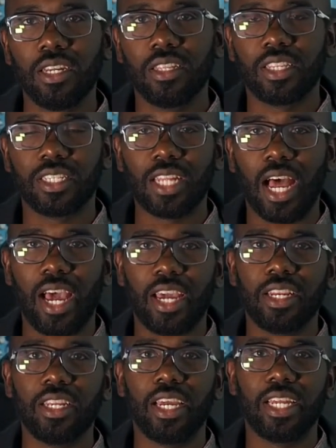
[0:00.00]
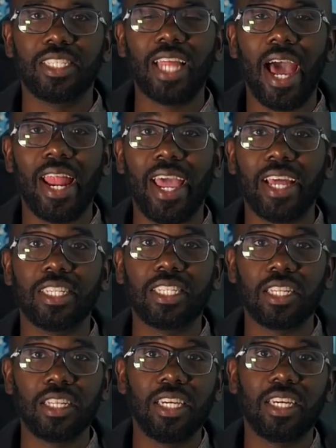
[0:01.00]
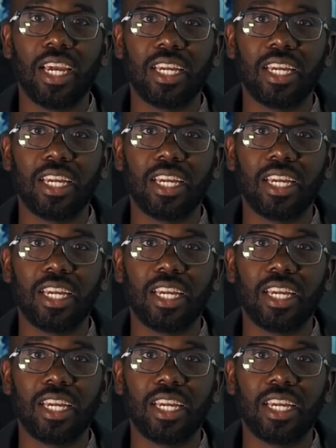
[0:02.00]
design. It's not as sleek